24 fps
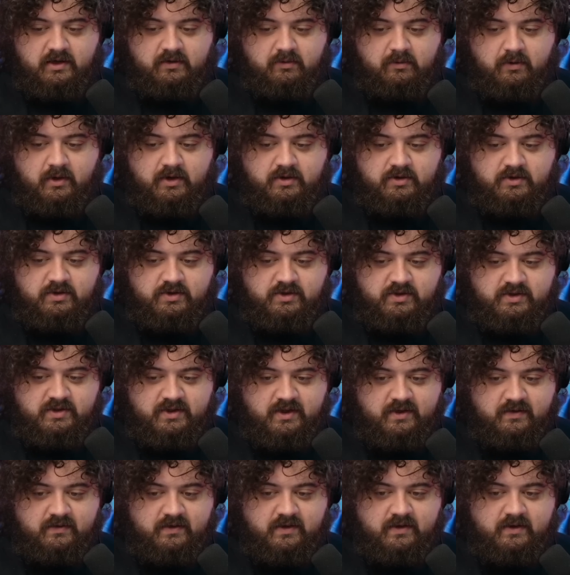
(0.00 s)
Well, why don't you just
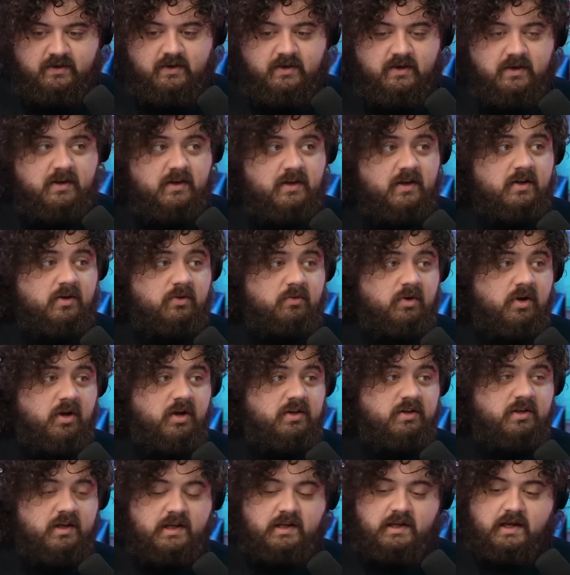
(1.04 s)
tell that? Well,
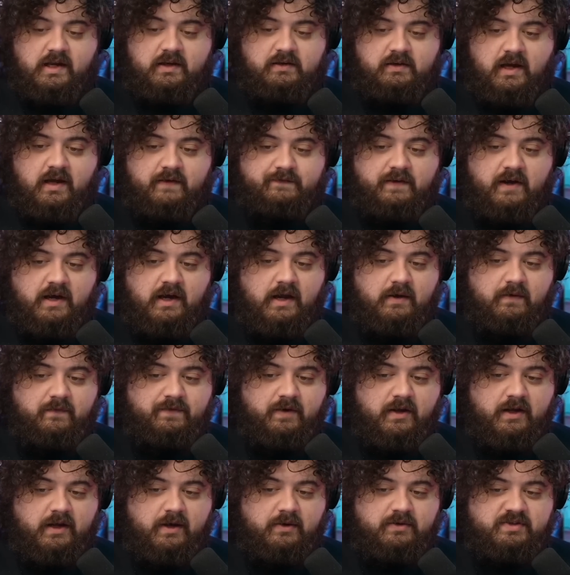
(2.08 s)
I felt
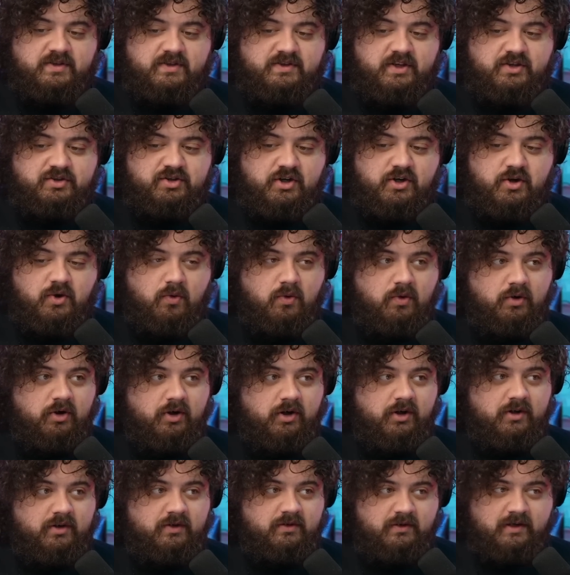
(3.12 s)
like I was in such a
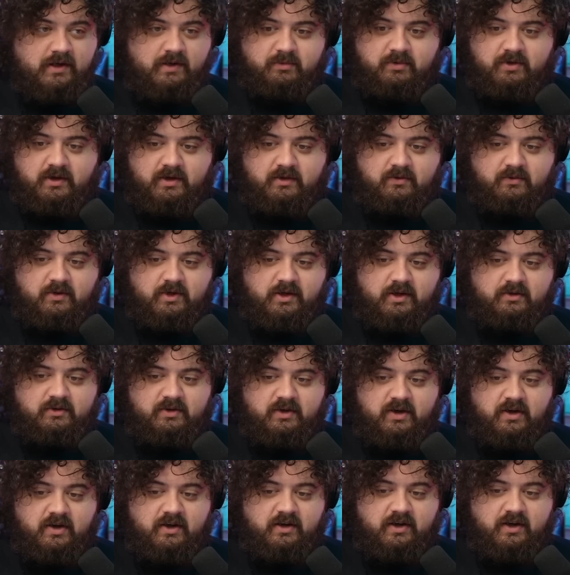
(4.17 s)
corner, and I'd be like, what are you
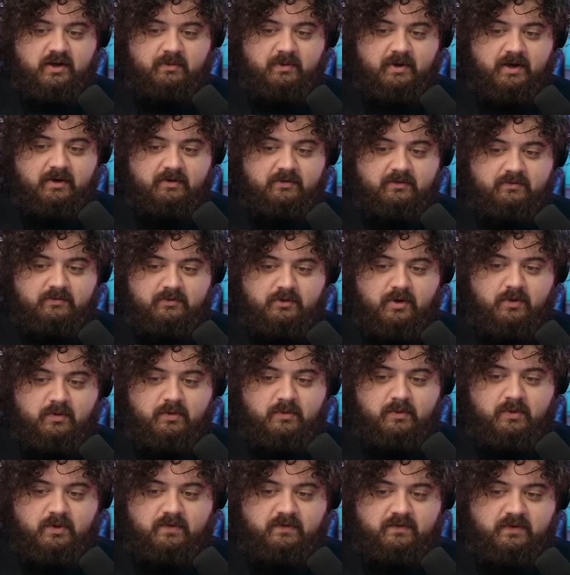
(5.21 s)
talking about? No one
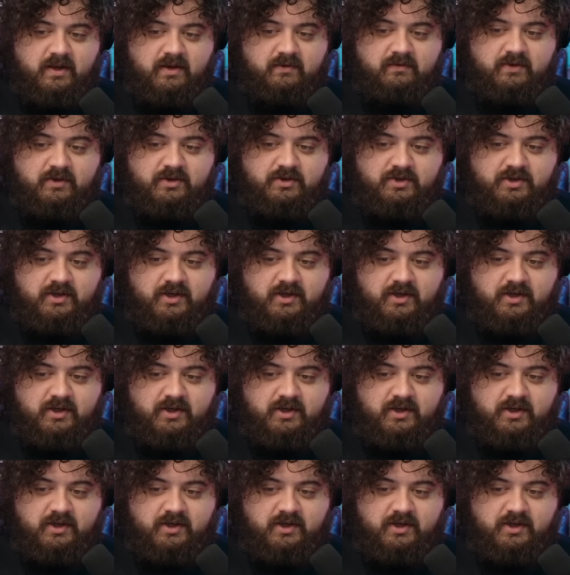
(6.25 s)
would have given a shit.